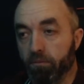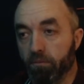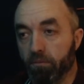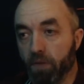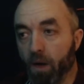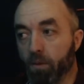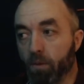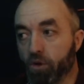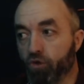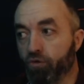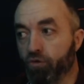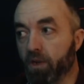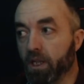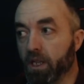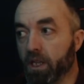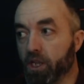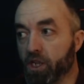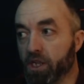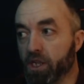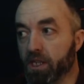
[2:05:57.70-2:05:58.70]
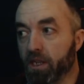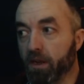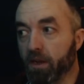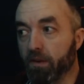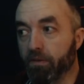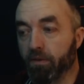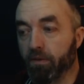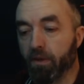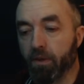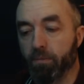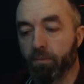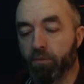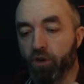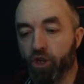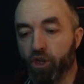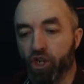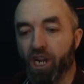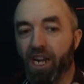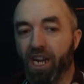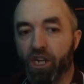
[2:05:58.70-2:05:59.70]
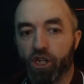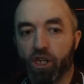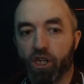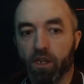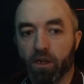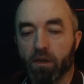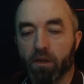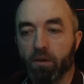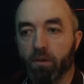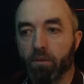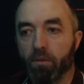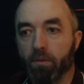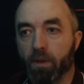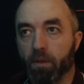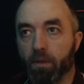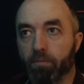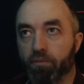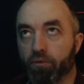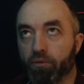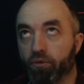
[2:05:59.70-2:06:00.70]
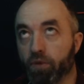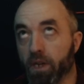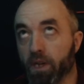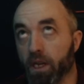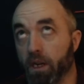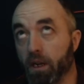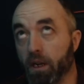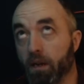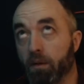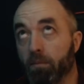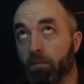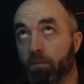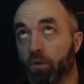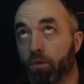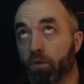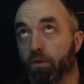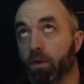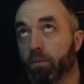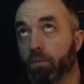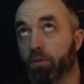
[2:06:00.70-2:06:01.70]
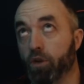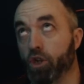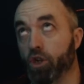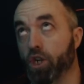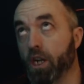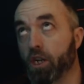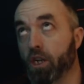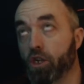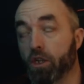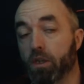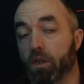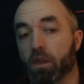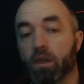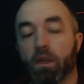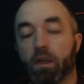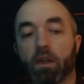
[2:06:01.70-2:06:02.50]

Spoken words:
was really just there for the projection, the pre-movie projection.